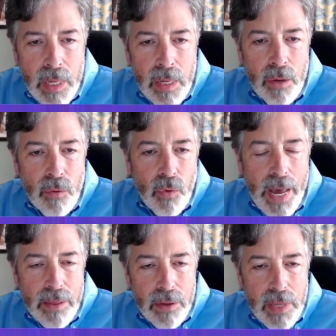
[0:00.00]

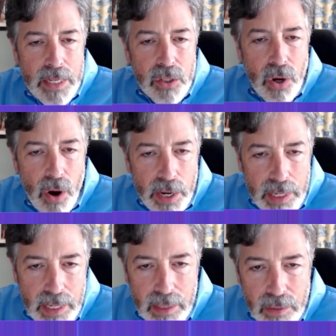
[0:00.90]
Rather than
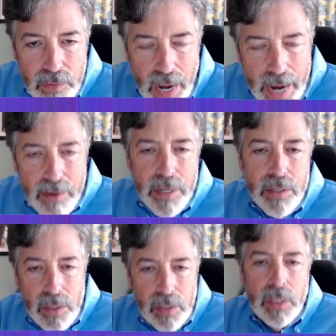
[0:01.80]
targeting the
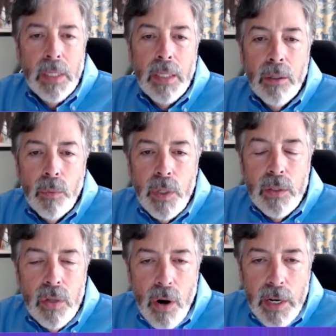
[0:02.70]
virus, we
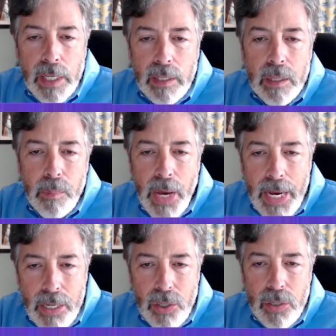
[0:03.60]
target the
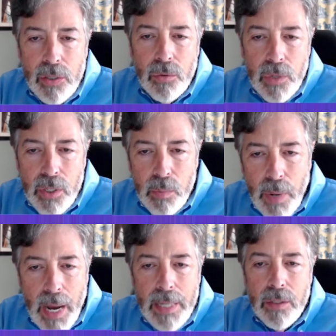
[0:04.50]
patient's
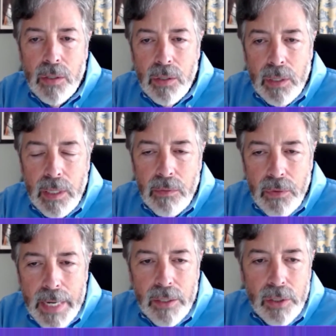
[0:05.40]
response to the
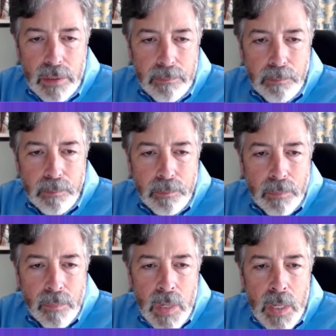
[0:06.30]
infection.
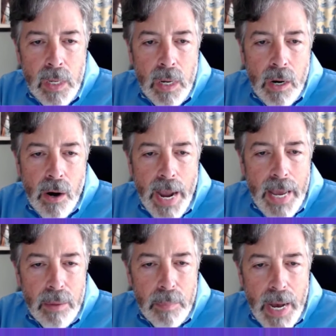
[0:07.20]
Our
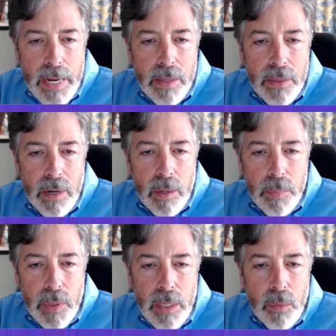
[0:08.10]
antibody
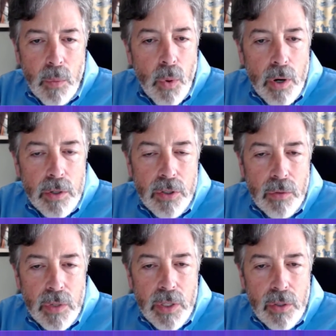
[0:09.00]
therapy works to
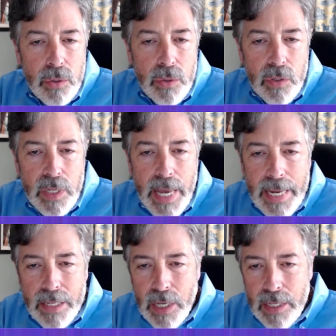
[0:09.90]
reduce the
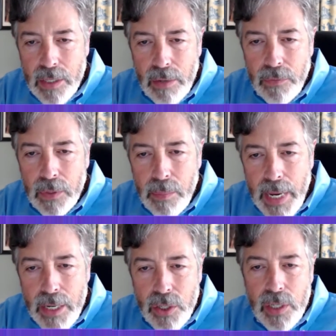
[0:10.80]
excess
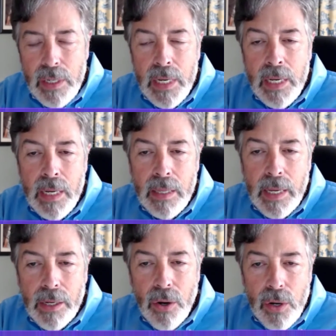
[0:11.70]
inflammation
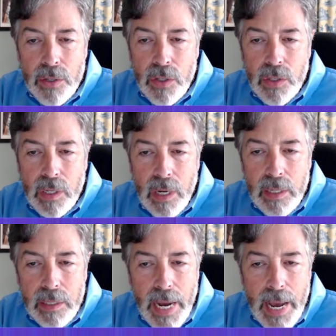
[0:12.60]
that causes
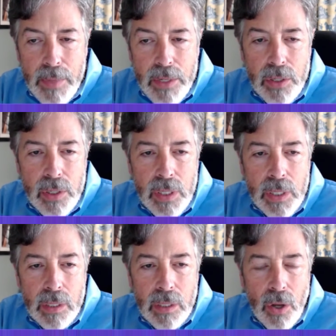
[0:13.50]
lung damage,
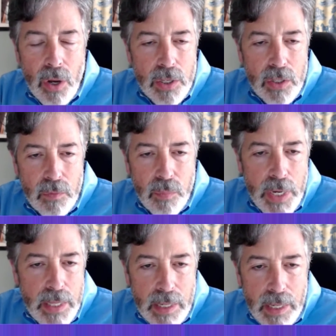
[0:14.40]
loss of
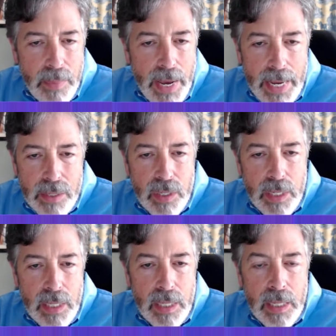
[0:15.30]
breathing
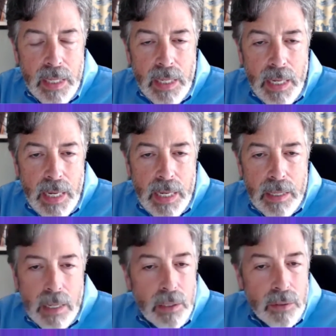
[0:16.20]
capacity, and
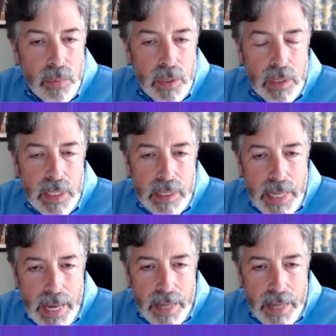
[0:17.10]
ultimately death.